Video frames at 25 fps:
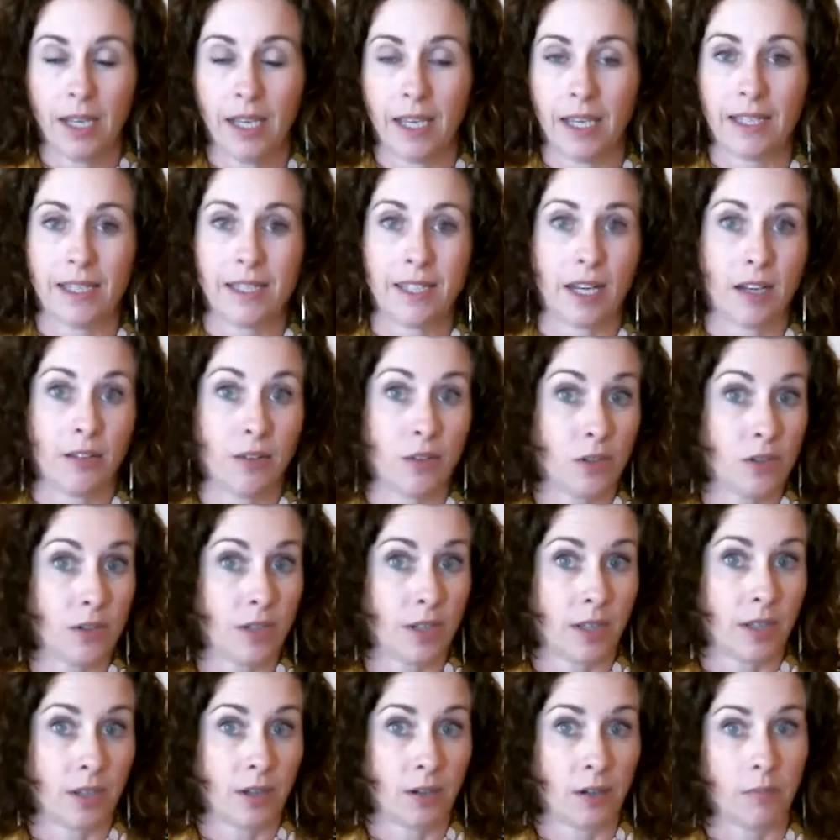instead of
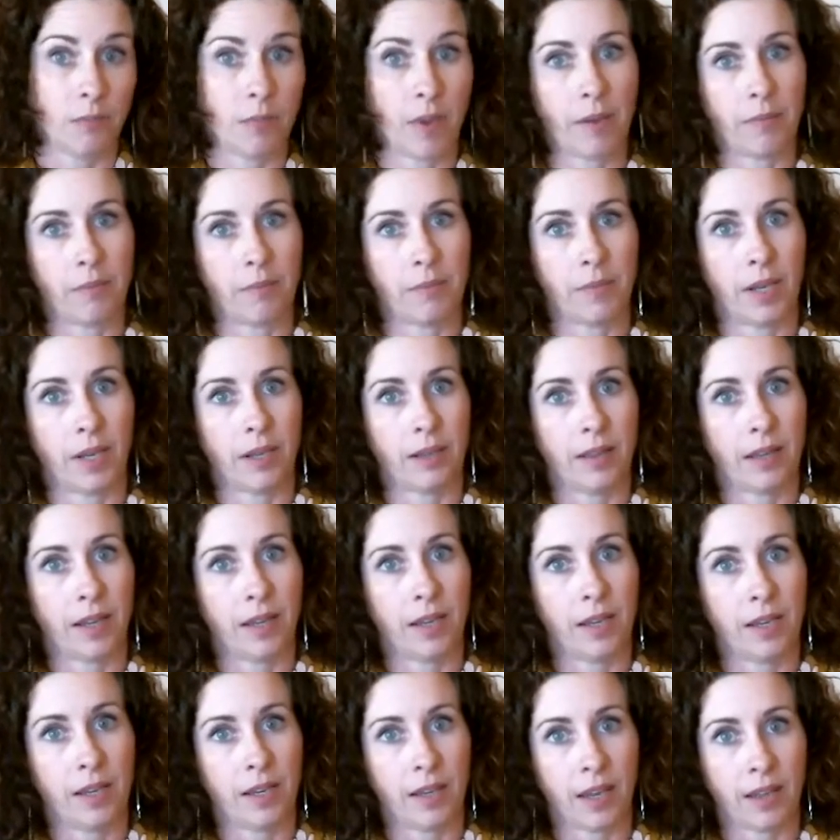using your peppermint that
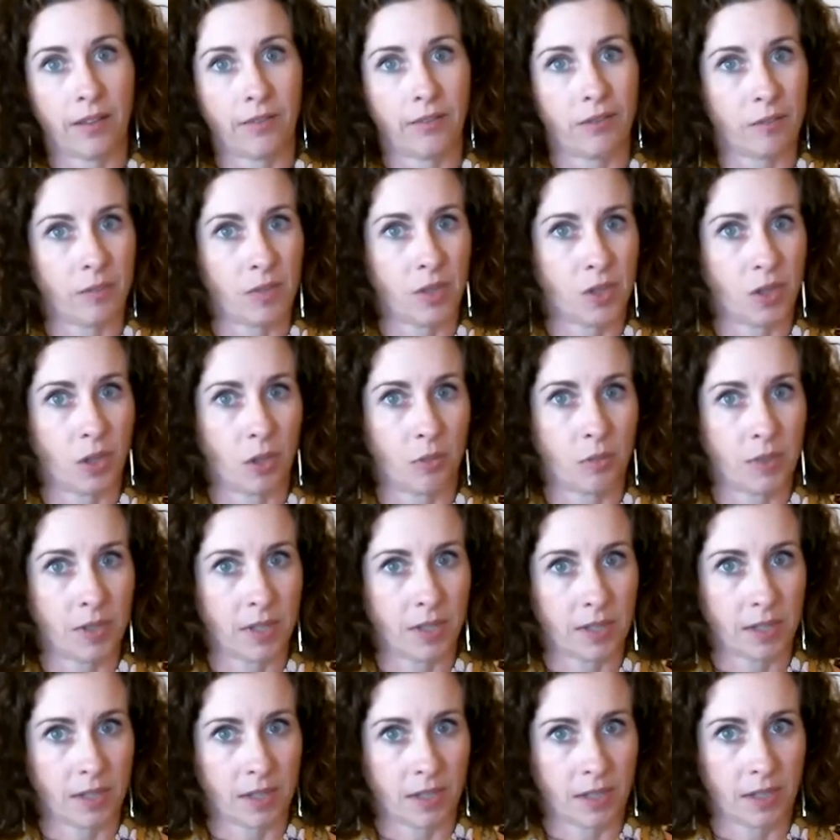you can get from the shops.
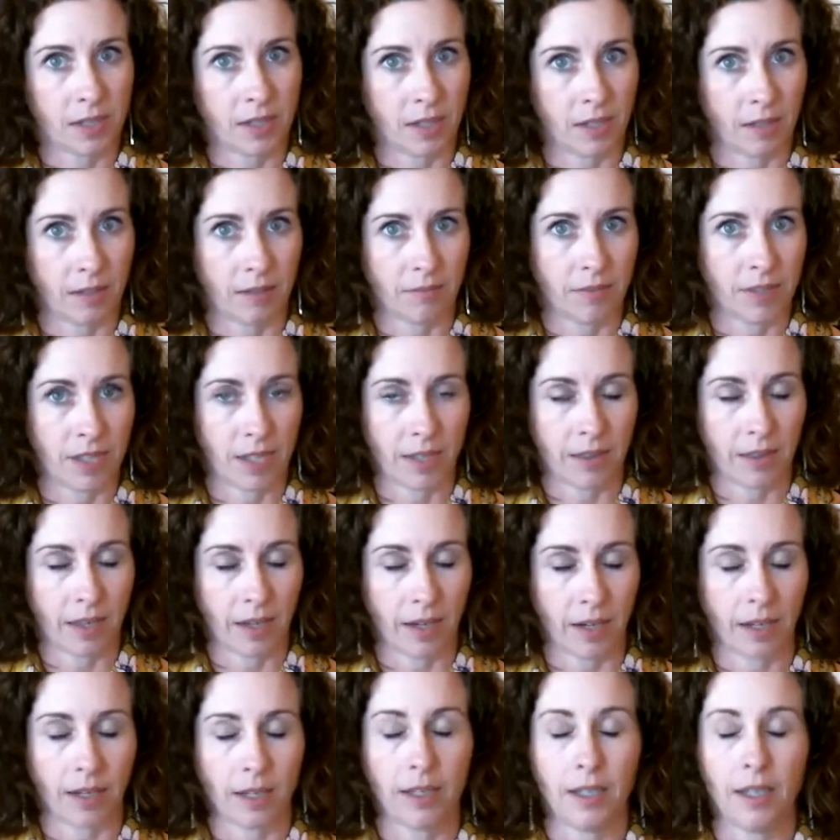It's just a
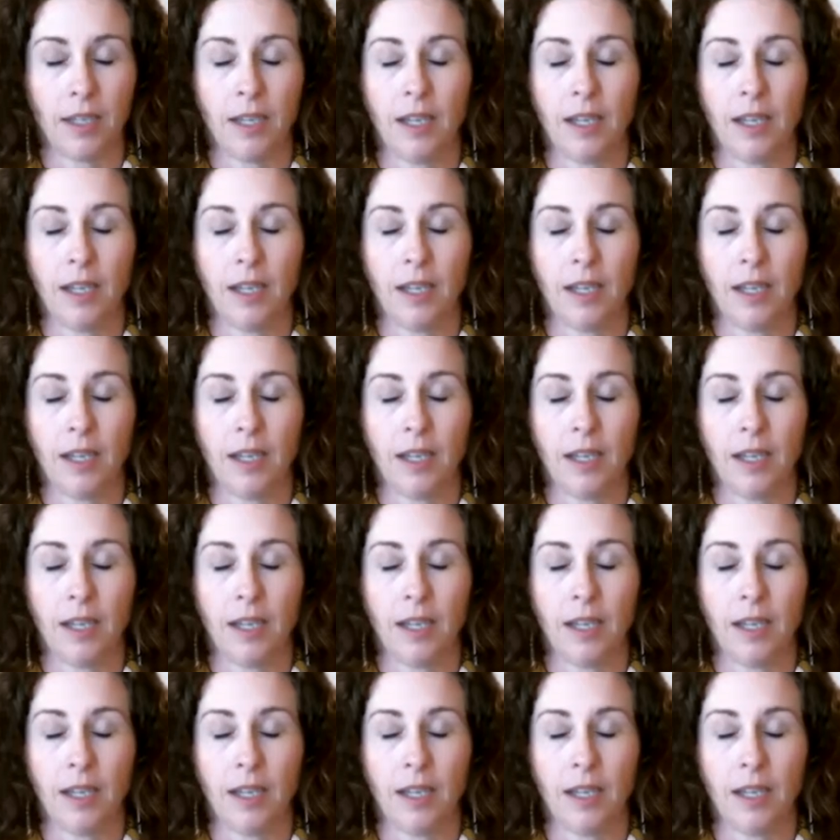synthetic.